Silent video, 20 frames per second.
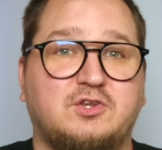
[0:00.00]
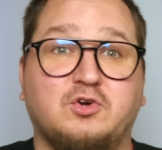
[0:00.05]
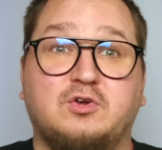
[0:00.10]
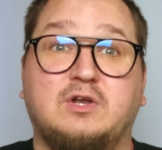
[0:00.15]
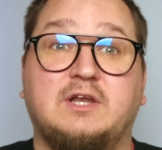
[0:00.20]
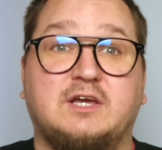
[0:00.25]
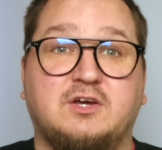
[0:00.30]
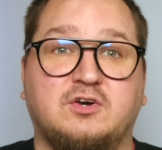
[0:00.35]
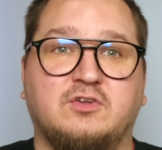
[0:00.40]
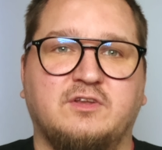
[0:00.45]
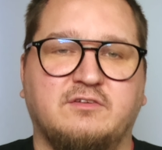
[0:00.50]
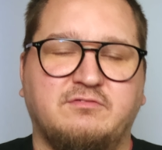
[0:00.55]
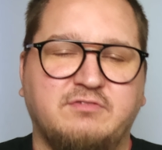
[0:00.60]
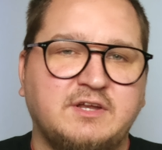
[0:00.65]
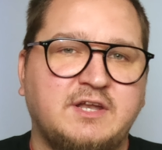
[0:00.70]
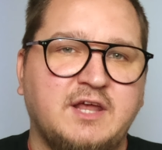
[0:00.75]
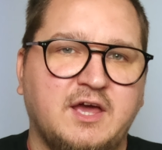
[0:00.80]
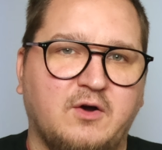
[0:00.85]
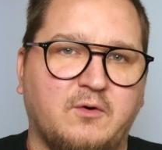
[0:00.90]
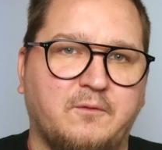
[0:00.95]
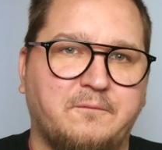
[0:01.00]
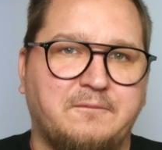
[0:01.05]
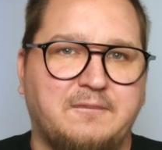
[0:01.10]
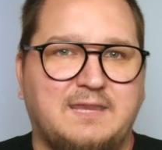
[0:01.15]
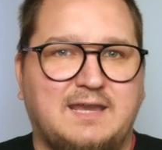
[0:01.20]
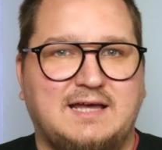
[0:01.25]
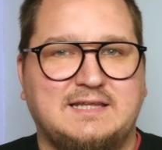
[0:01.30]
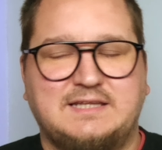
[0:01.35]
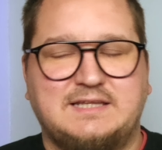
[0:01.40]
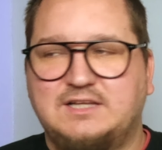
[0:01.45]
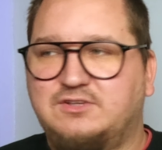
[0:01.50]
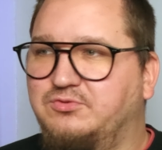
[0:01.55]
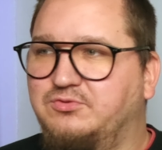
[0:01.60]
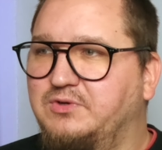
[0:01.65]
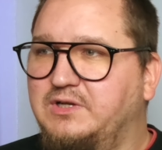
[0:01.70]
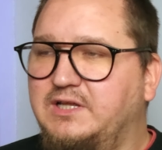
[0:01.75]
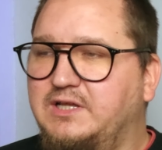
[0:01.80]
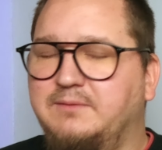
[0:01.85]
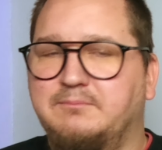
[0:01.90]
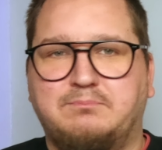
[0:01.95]
click on the video. And that's
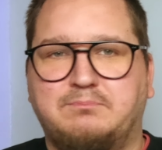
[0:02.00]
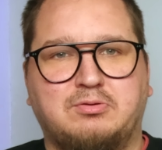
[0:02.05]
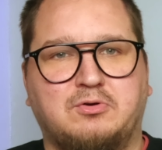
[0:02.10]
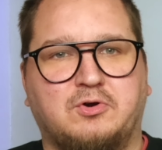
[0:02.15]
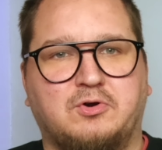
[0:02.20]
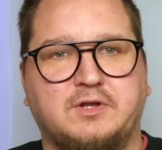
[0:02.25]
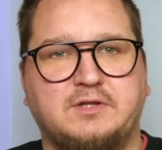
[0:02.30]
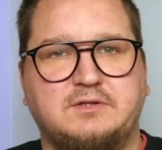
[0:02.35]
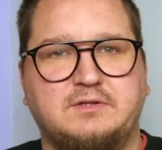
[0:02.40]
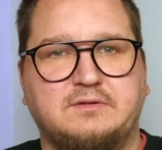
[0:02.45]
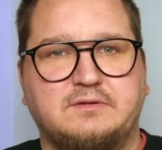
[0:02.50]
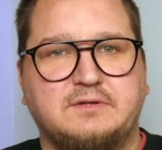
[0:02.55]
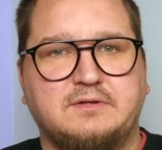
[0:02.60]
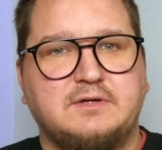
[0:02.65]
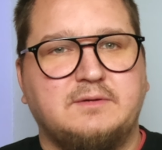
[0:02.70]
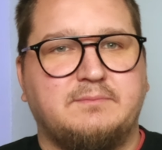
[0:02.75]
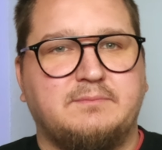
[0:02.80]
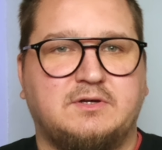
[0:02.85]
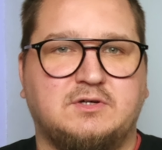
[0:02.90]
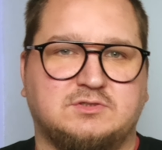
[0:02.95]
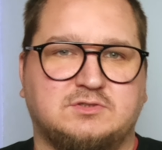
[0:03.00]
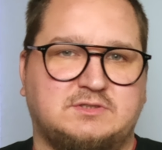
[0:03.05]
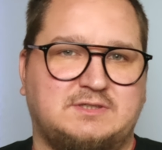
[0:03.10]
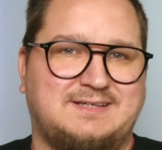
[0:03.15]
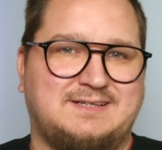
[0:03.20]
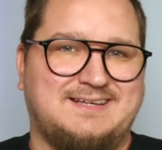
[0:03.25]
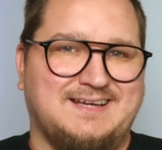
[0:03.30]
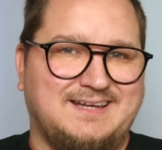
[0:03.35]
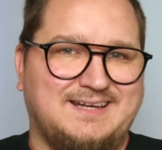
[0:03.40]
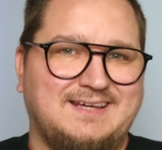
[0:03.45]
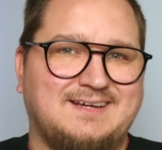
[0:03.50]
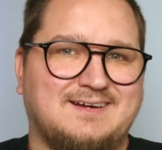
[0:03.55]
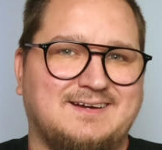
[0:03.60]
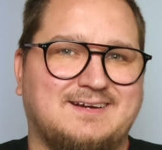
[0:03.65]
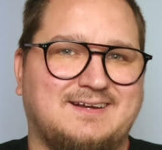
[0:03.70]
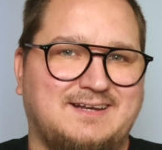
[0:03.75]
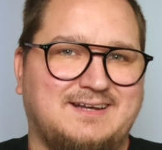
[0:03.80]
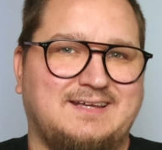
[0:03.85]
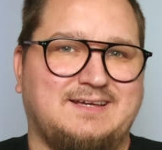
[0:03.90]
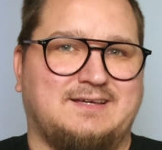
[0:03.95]
really important, because getting a
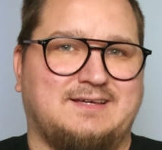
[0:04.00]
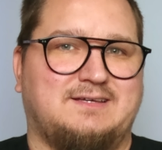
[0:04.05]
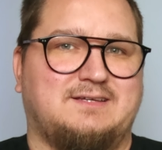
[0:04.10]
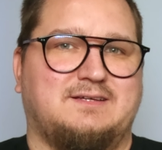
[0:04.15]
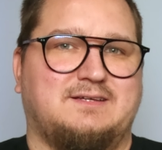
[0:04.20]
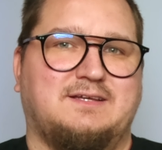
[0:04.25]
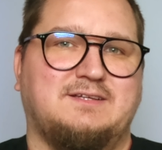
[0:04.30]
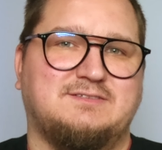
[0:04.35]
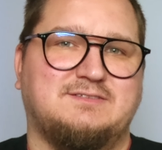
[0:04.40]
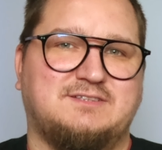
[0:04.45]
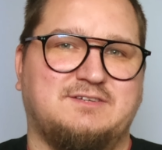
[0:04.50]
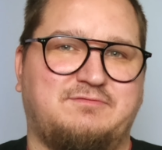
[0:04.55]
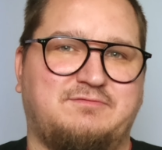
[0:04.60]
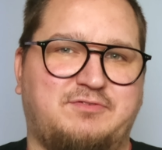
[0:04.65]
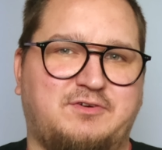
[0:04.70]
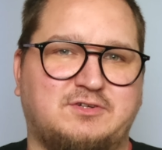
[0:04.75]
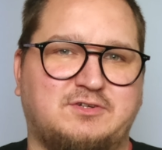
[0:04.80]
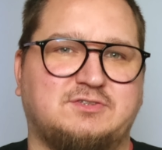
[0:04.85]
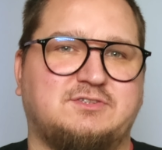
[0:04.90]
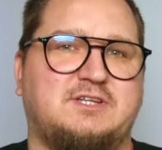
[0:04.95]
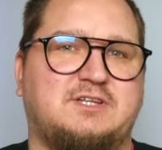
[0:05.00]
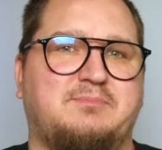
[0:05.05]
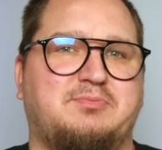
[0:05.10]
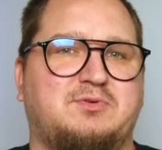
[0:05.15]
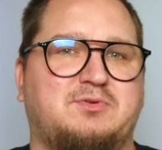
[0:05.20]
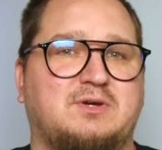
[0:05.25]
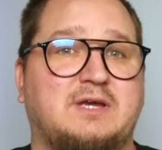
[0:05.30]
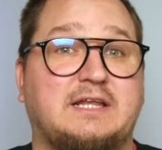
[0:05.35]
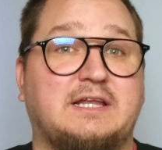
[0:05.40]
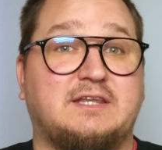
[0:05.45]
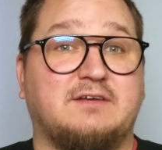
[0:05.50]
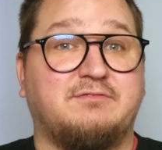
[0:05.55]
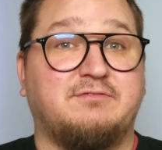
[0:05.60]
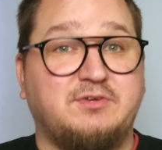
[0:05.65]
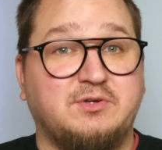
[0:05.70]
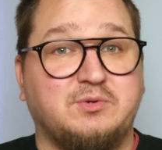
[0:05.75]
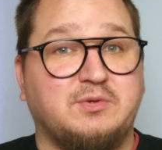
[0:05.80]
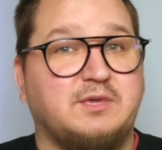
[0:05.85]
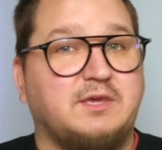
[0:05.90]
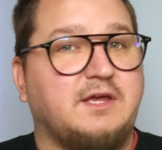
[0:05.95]
click is the first step to get a
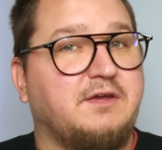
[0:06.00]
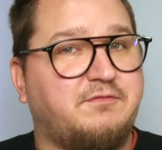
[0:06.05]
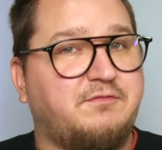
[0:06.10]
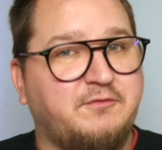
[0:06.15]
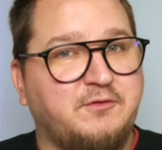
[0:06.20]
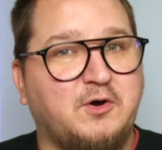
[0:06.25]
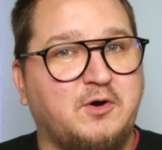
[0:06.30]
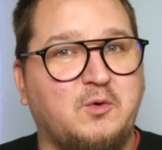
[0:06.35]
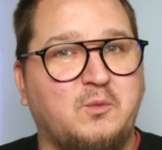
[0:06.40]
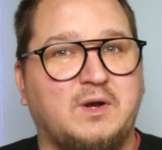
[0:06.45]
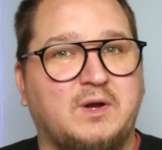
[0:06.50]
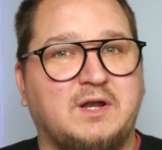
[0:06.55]
view. If no one